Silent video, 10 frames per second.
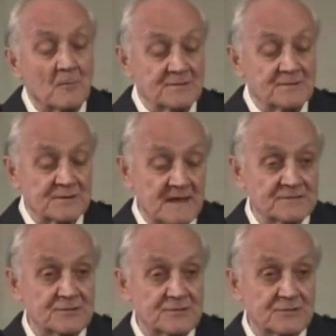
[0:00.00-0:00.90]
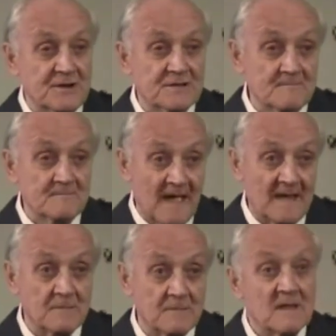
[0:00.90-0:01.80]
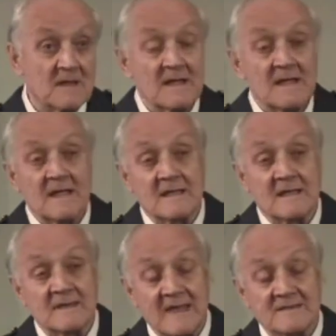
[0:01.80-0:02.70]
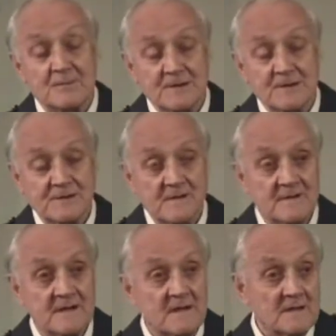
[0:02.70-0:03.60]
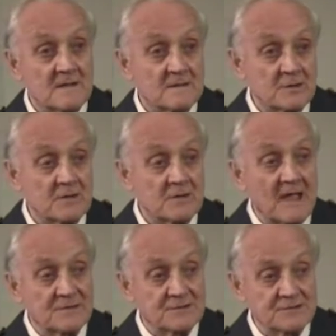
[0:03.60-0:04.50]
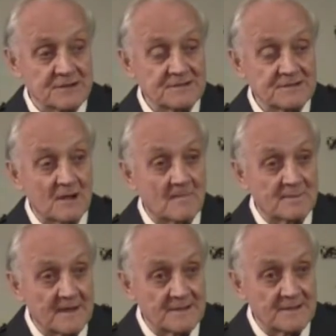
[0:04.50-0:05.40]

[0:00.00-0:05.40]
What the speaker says: But once the SUGs are made, it can then switch over to SUG's